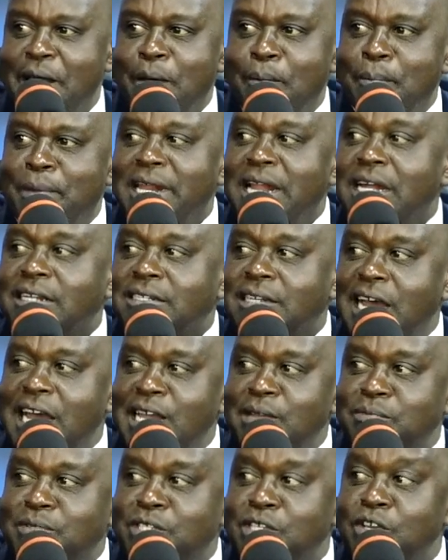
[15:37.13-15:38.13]
Many
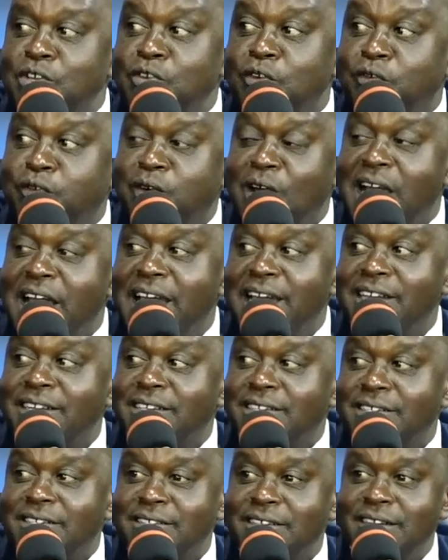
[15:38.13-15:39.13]
times,
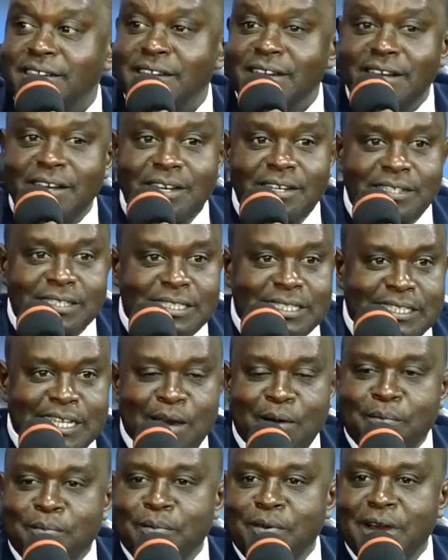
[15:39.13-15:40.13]

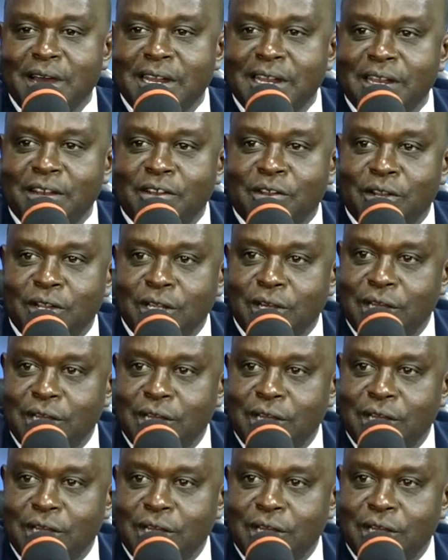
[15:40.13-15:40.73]
someone